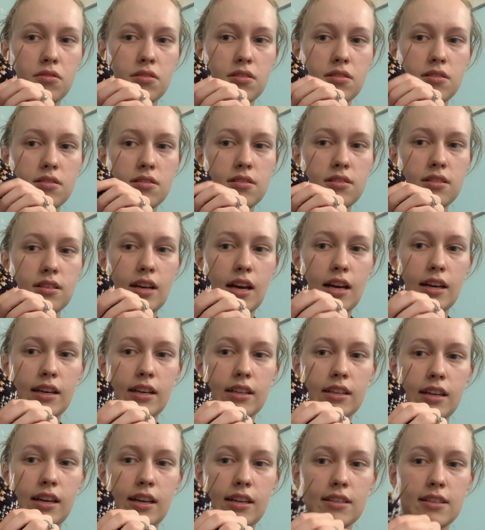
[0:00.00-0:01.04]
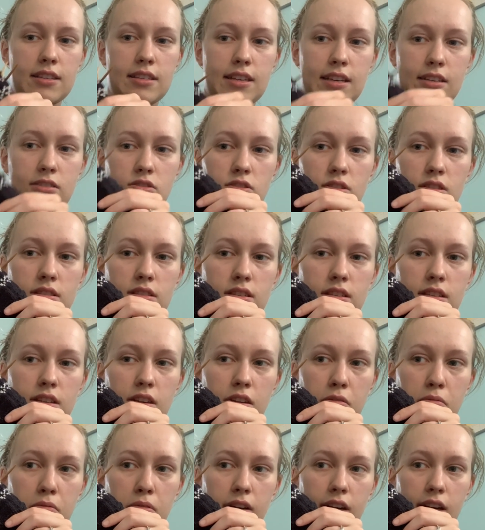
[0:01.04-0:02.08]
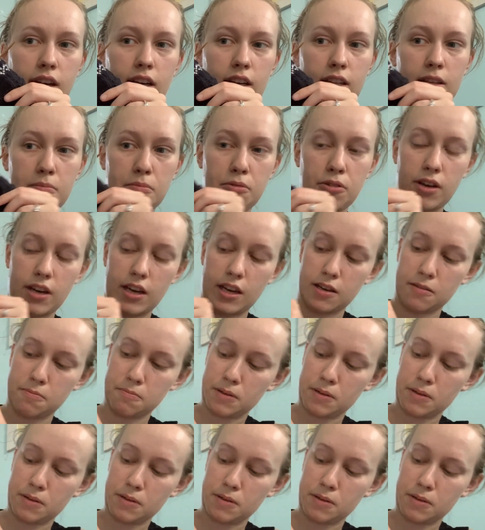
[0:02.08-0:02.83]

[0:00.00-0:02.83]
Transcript: stockinette sections in here where I got a break,